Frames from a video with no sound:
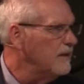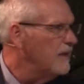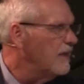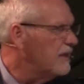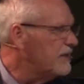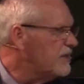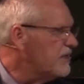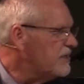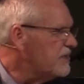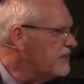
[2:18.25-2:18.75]

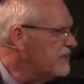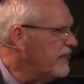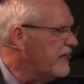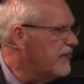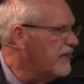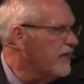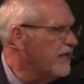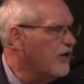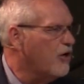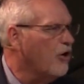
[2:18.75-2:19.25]
I just need
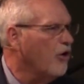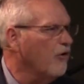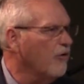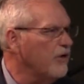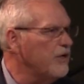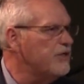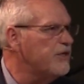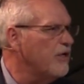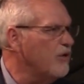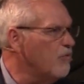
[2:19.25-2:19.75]
an
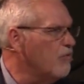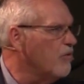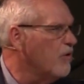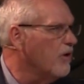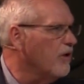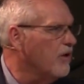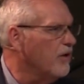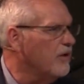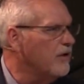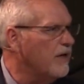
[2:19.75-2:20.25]
encouraging
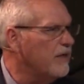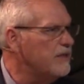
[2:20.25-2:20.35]
word.